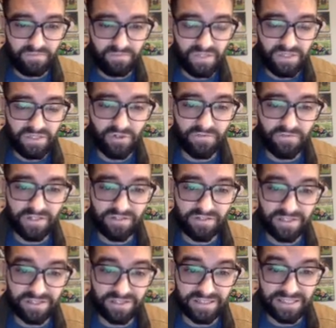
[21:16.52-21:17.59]
So if they're in
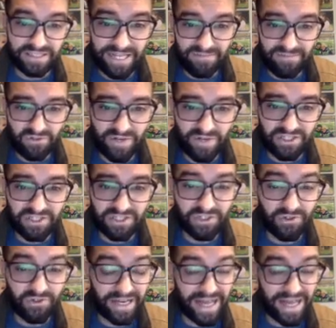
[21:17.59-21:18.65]
the same direction,
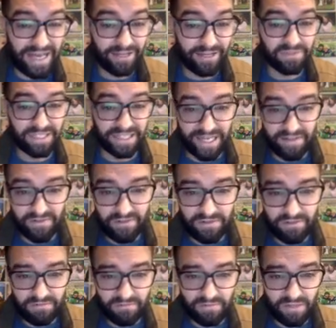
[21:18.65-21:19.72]
you can add them together.
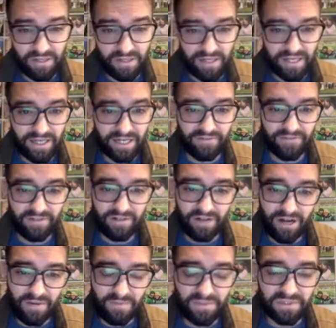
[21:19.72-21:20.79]
And if they're in
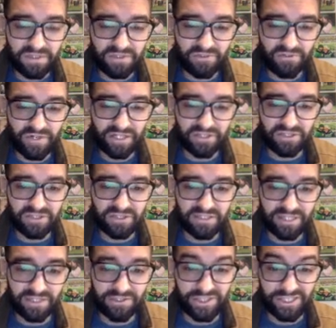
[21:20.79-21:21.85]
opposite directions,
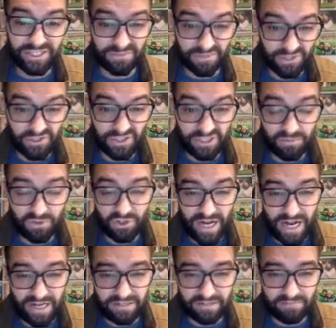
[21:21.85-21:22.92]
then you
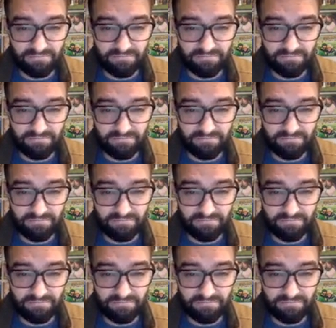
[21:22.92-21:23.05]
subtract them.